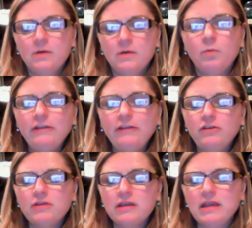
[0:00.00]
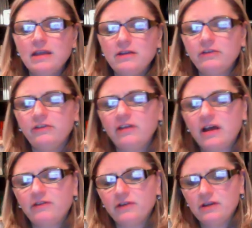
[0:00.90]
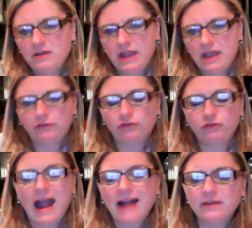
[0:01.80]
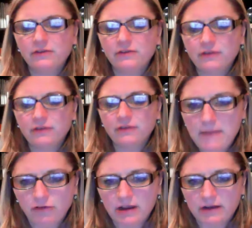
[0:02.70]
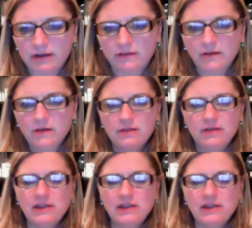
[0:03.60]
Once you can get yourself extracted from the matrix,